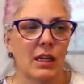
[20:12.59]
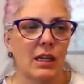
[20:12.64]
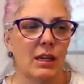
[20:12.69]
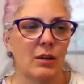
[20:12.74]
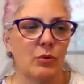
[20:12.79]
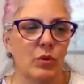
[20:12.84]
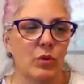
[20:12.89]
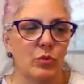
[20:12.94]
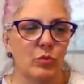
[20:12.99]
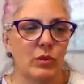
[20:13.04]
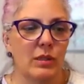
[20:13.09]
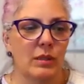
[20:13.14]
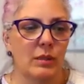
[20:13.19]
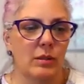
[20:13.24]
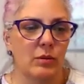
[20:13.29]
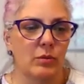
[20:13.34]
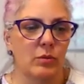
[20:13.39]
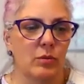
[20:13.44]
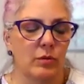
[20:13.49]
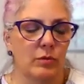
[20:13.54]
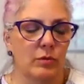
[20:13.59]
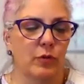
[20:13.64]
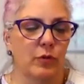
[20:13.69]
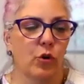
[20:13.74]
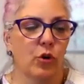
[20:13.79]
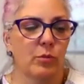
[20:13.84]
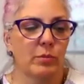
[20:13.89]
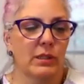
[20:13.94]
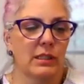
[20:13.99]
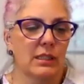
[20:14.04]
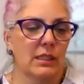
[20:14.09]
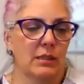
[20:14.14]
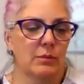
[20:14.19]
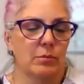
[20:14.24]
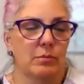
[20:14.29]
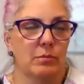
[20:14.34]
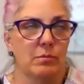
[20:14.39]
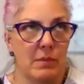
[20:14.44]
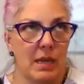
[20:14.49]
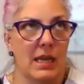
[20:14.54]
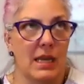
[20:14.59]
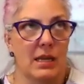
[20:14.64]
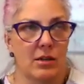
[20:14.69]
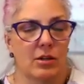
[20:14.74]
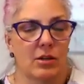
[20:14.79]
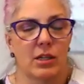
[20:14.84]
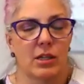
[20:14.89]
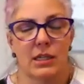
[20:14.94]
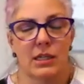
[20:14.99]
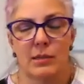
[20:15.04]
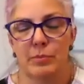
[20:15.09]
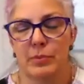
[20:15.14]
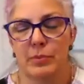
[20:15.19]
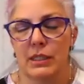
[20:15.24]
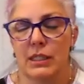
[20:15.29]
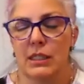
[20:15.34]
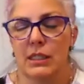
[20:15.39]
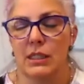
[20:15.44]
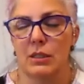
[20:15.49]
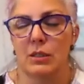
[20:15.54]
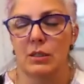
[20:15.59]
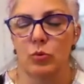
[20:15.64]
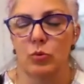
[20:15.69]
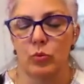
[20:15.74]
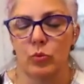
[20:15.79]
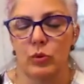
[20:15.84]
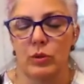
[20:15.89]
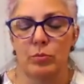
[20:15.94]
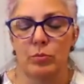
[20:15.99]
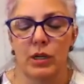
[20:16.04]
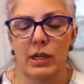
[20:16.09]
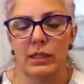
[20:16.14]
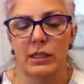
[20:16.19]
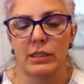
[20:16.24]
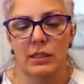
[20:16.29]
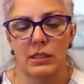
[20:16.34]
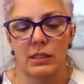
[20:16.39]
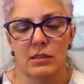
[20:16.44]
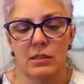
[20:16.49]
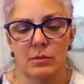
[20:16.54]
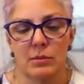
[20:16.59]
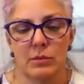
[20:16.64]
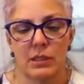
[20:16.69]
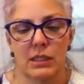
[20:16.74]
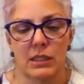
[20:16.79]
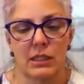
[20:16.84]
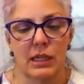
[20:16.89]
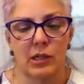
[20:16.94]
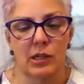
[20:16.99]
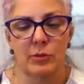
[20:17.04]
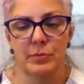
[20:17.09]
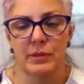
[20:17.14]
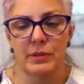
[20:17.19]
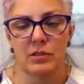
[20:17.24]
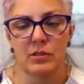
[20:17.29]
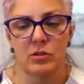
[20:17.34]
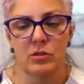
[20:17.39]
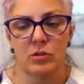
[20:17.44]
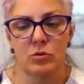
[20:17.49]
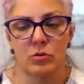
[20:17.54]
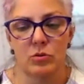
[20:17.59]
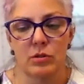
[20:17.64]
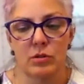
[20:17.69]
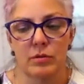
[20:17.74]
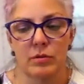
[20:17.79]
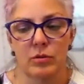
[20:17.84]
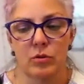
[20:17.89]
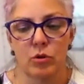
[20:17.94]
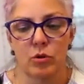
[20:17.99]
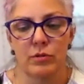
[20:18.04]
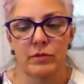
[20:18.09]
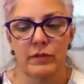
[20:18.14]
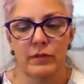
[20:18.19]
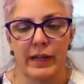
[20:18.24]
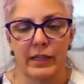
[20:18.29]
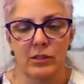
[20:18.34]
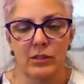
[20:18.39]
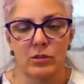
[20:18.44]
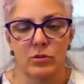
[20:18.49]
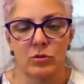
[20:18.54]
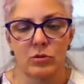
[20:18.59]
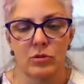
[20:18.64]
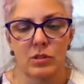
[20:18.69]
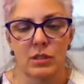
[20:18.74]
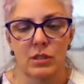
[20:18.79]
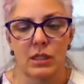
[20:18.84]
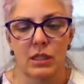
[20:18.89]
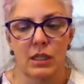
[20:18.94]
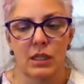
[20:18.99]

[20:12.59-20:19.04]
And when we formally made our company, we brought in somebody to help us do the core values.